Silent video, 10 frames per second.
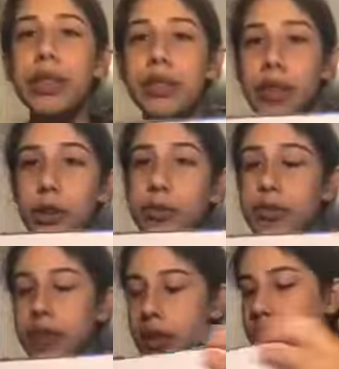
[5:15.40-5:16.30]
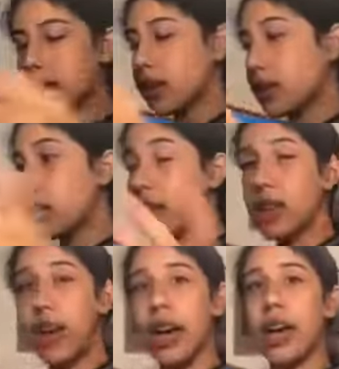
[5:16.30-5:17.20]
So,
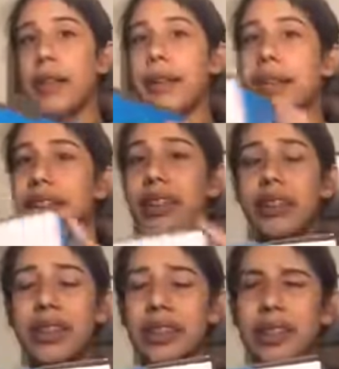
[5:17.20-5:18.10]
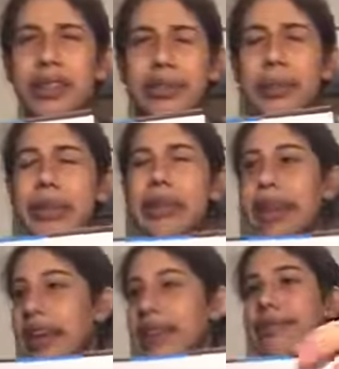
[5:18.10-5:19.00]
that's what
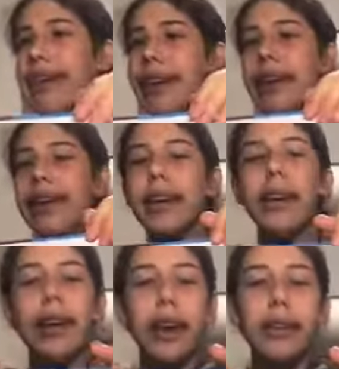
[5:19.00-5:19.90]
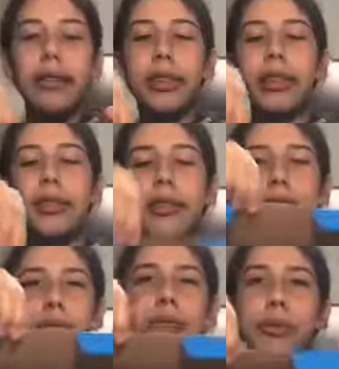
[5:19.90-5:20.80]
they say. I don't think that's
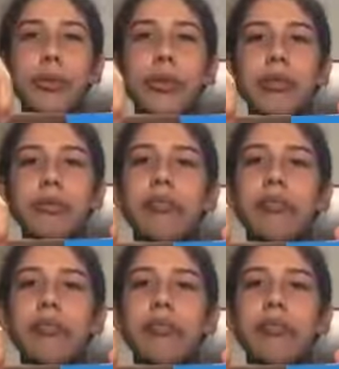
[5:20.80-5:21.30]
too important.